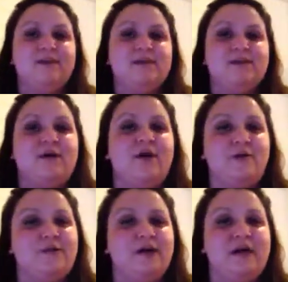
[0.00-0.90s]
So I
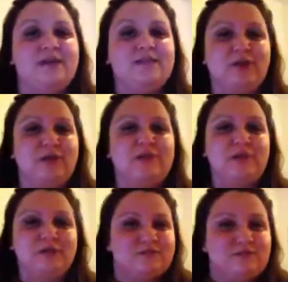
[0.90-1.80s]
hope you guys are able
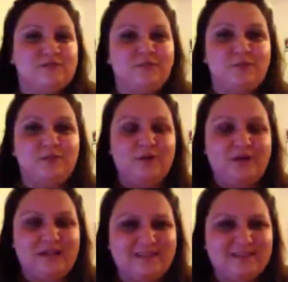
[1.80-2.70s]
to use this foldable in
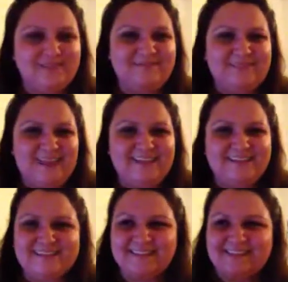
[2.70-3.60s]
your classroom.
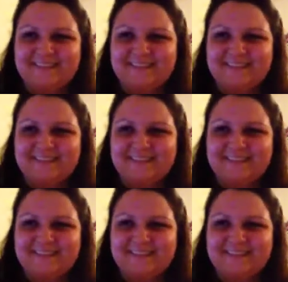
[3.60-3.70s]
Thanks.